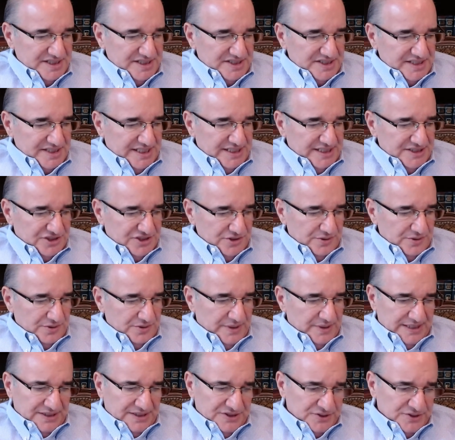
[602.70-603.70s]
angel who
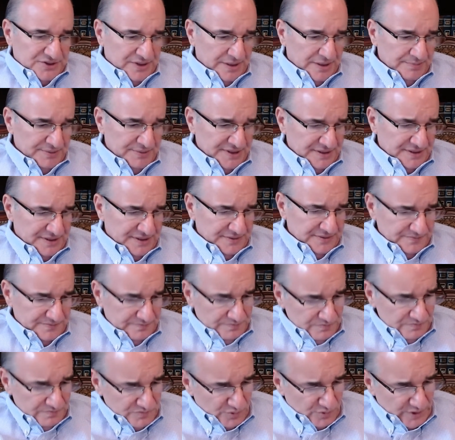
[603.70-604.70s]
had a trumpet
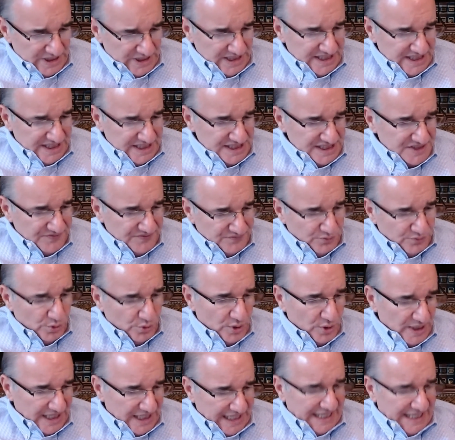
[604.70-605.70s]
released
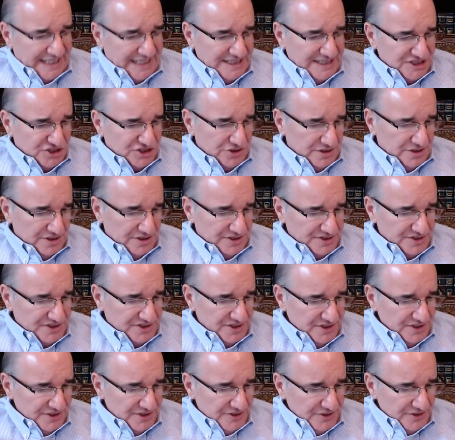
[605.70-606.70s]
four angels
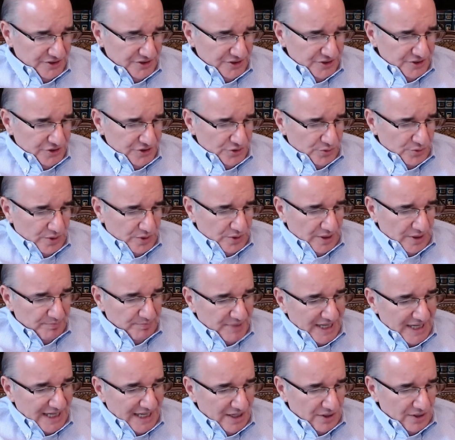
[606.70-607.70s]
who are
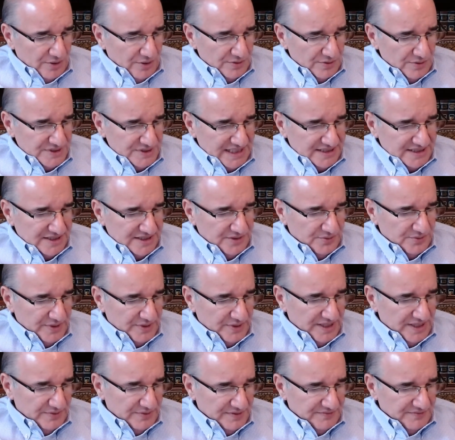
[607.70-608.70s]
bound at the
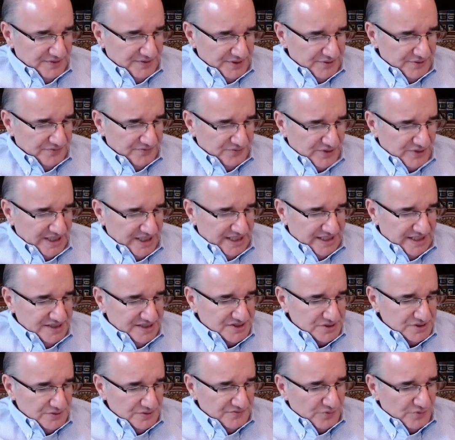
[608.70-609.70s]
great river Euphrates.
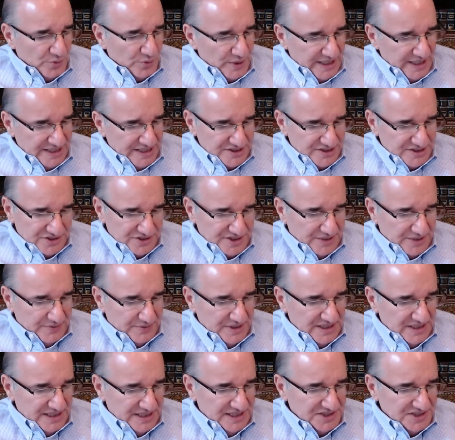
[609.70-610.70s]
So four angels are
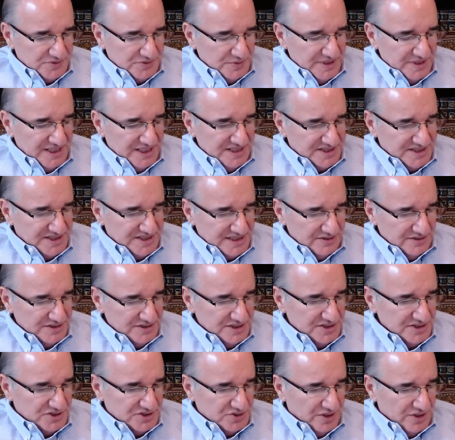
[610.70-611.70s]
released when he sounds
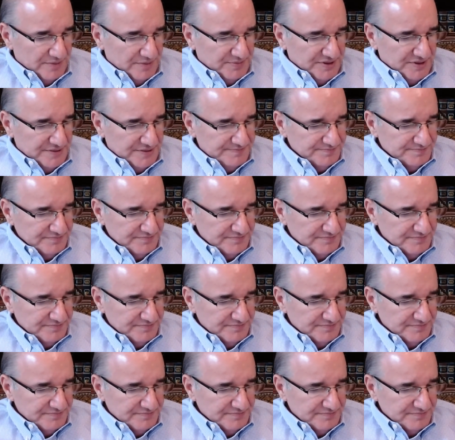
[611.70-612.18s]
his trumpet.